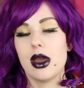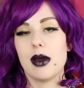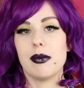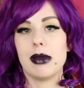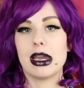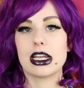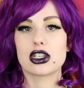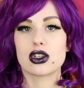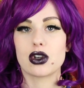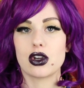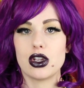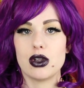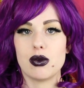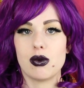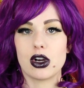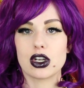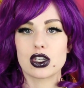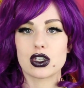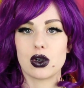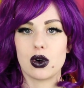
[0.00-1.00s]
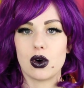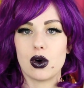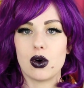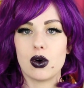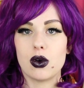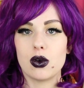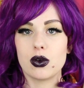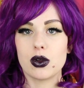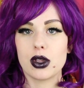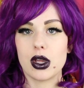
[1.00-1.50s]
make sure you wash
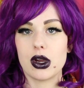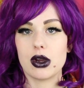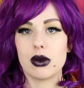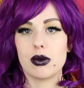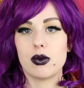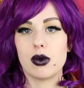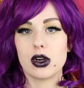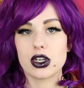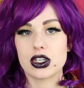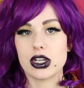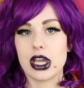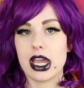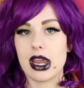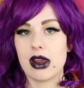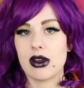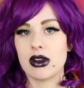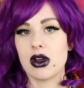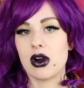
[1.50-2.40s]
your hair